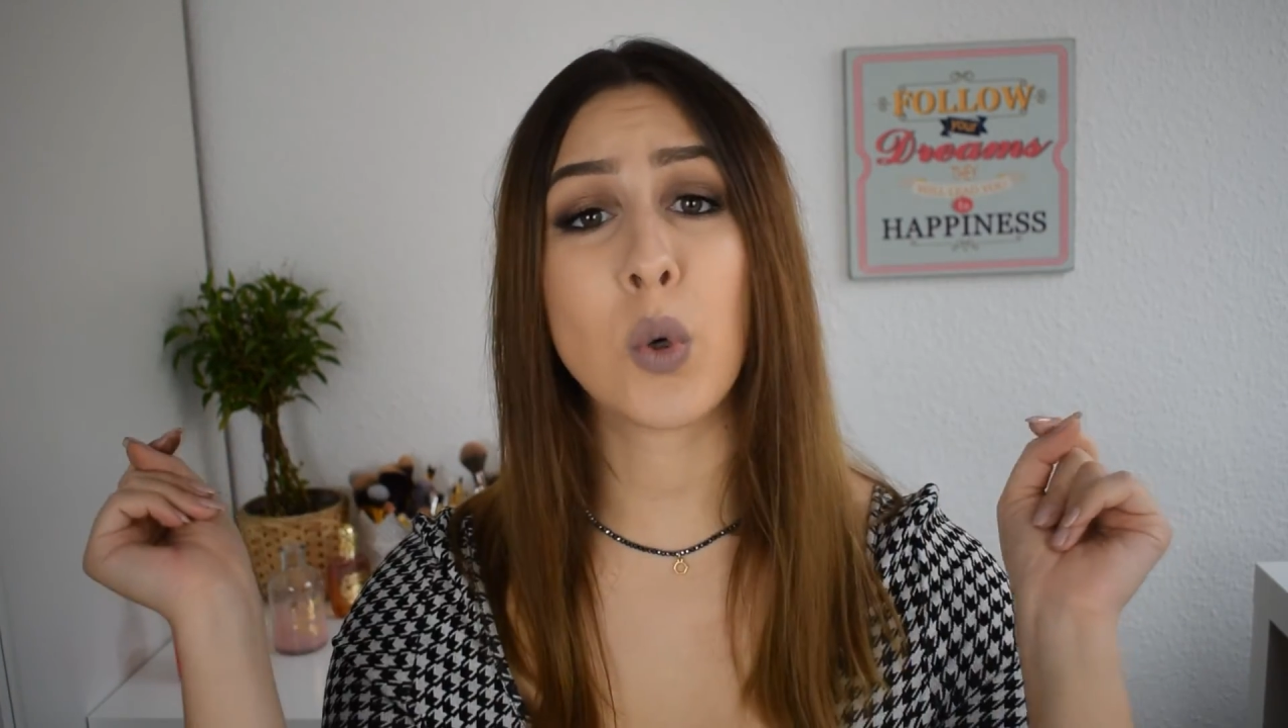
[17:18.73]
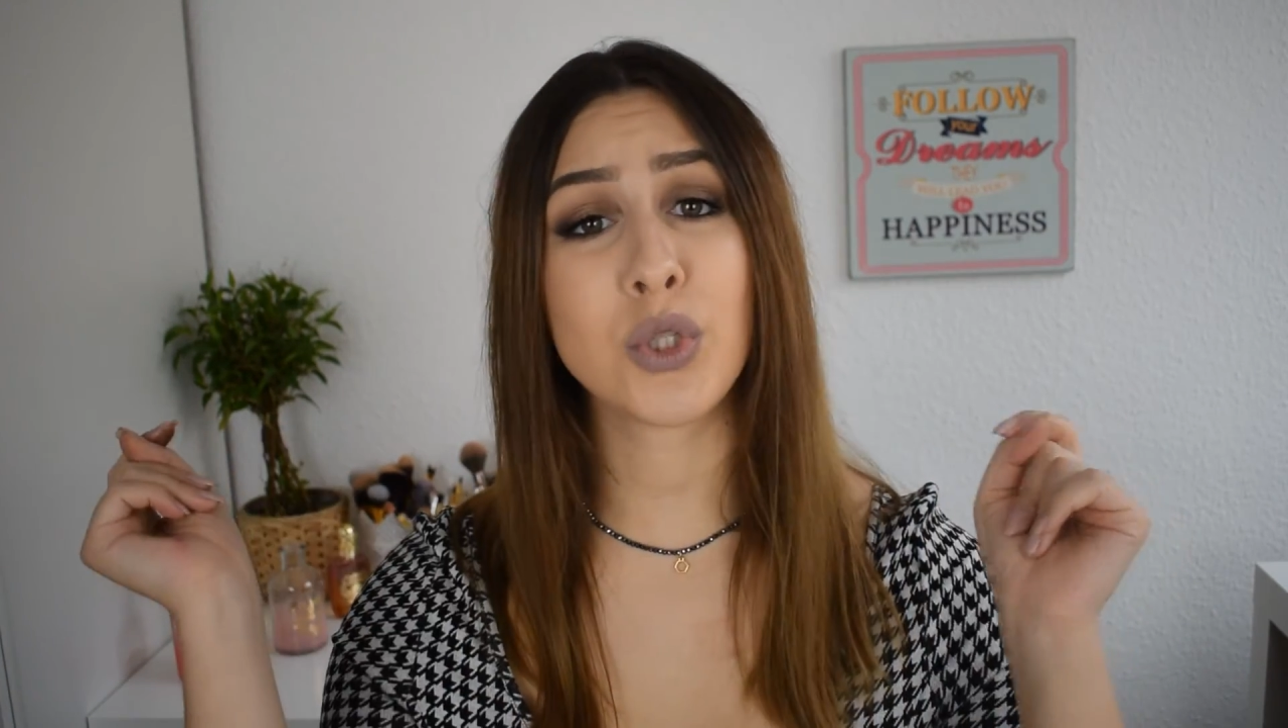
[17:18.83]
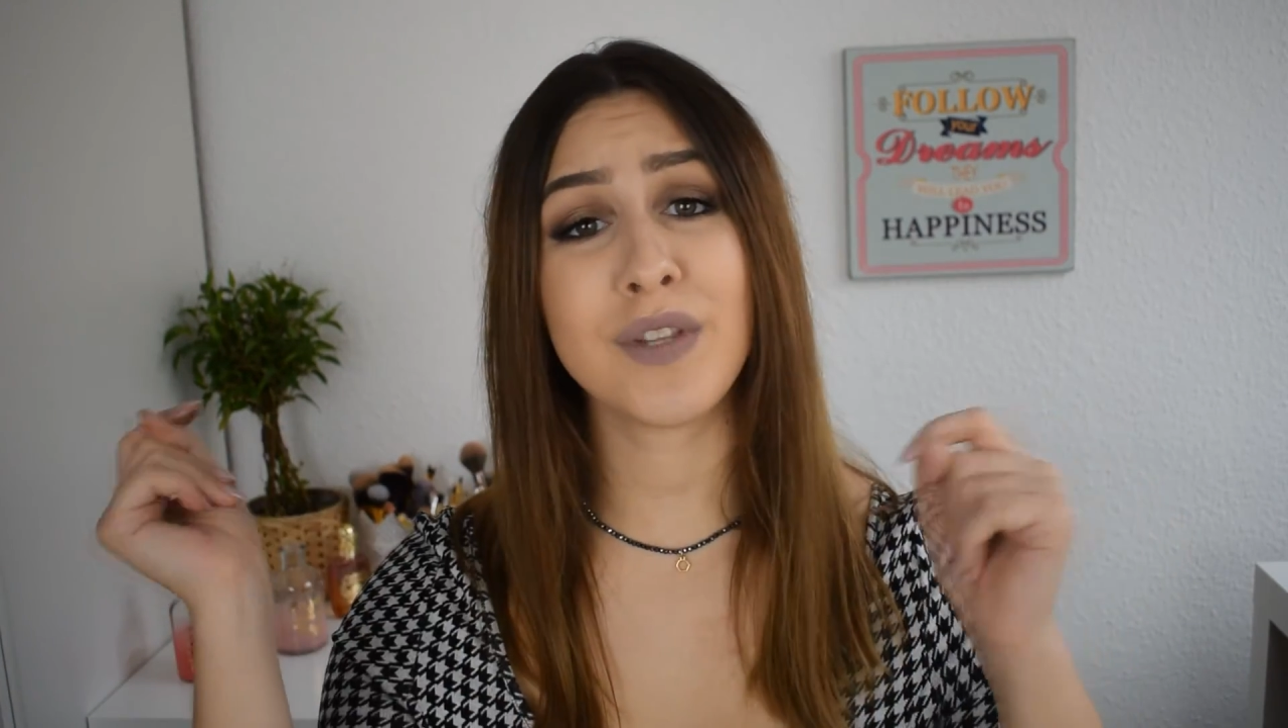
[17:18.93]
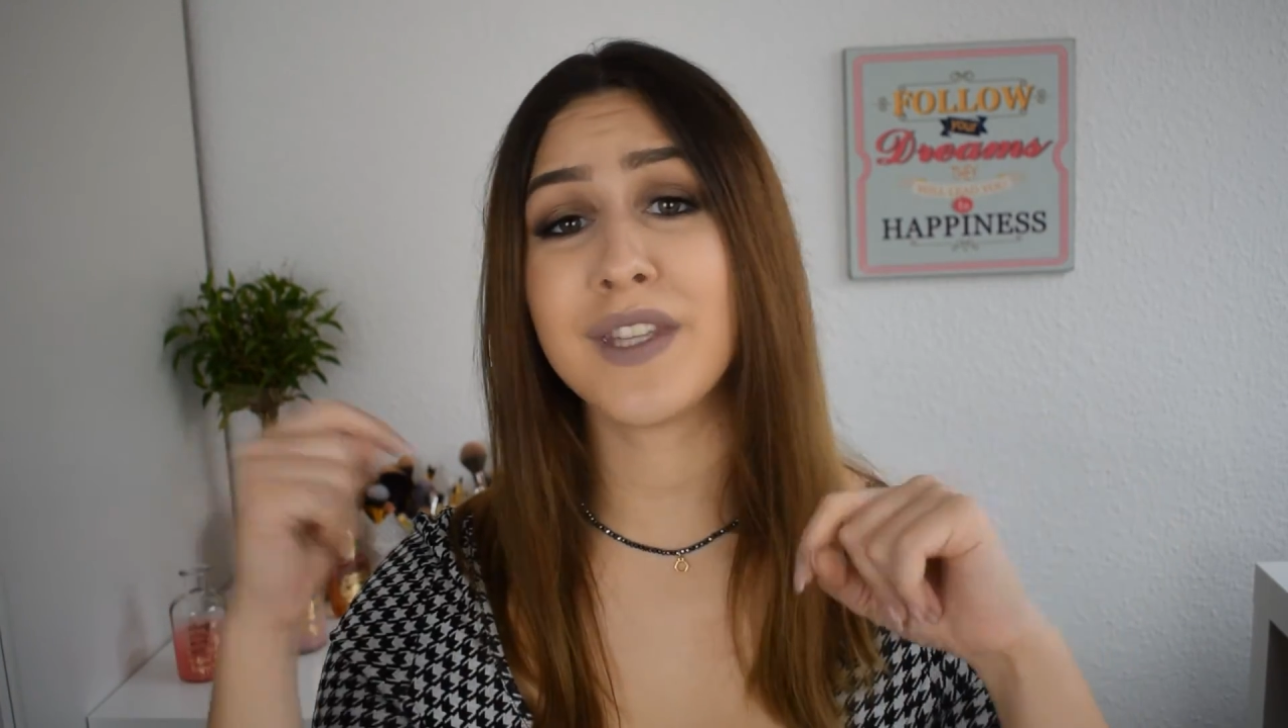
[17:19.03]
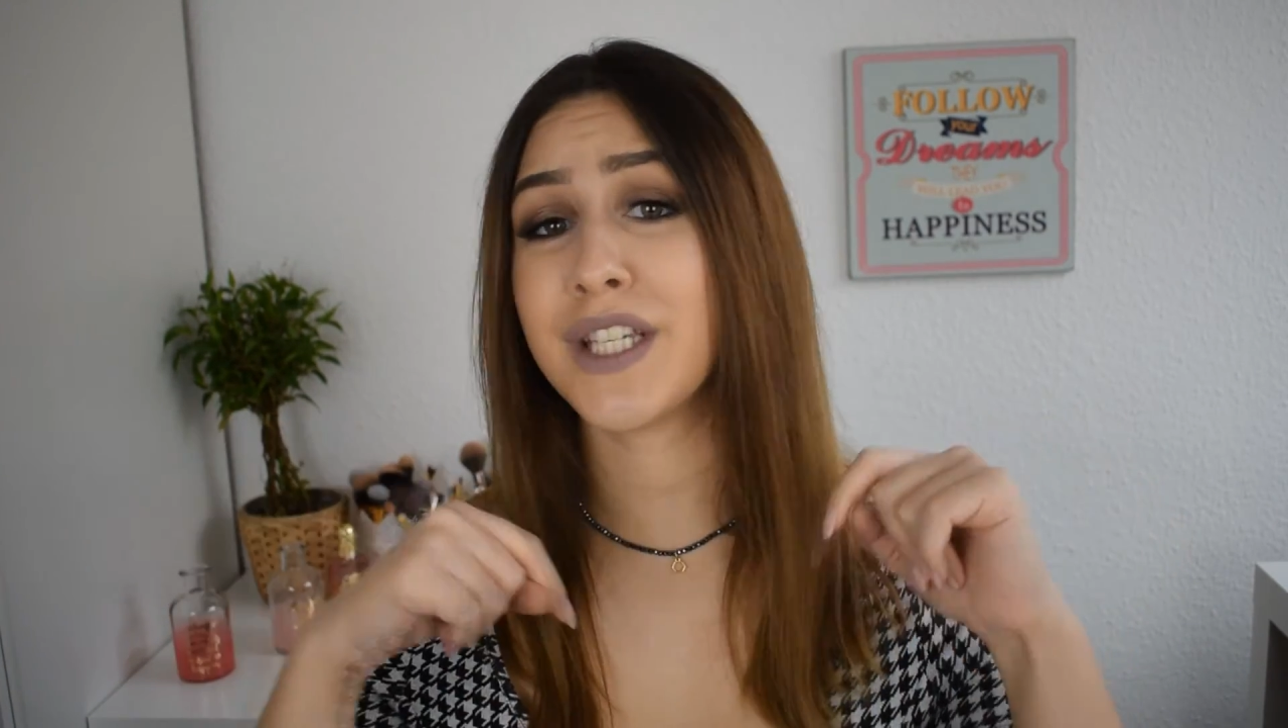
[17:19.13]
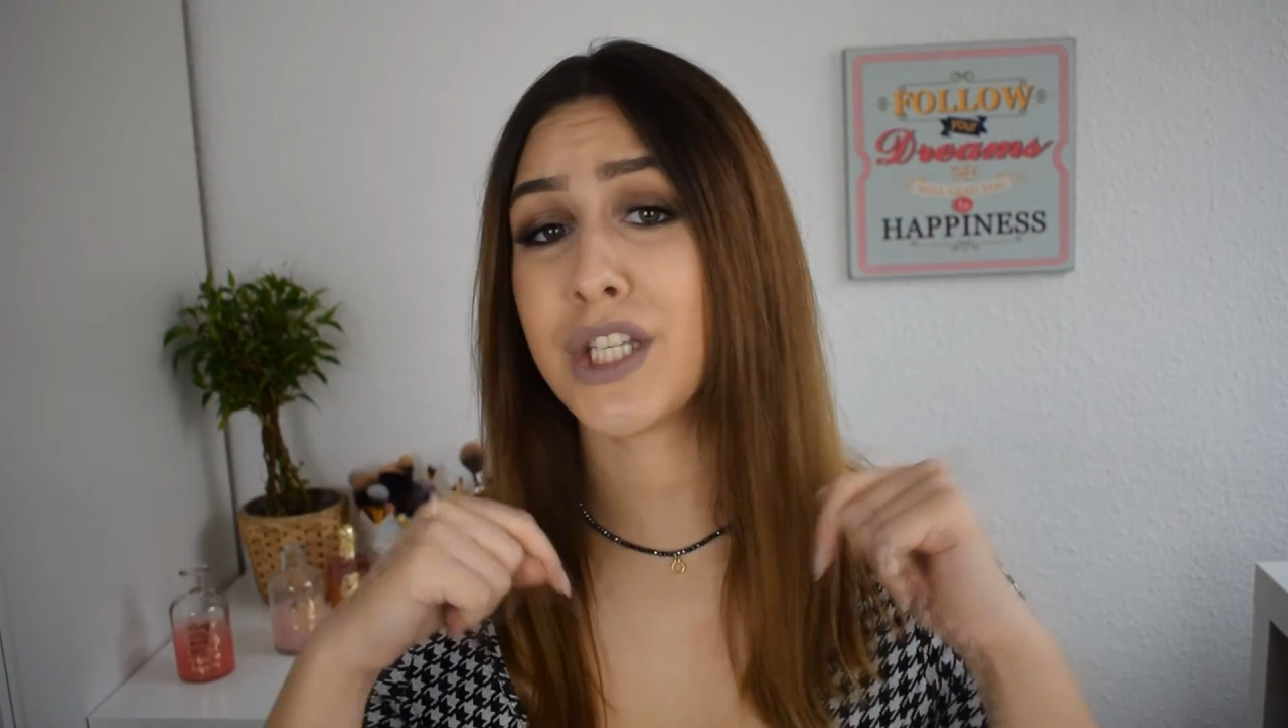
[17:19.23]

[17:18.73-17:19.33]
also in the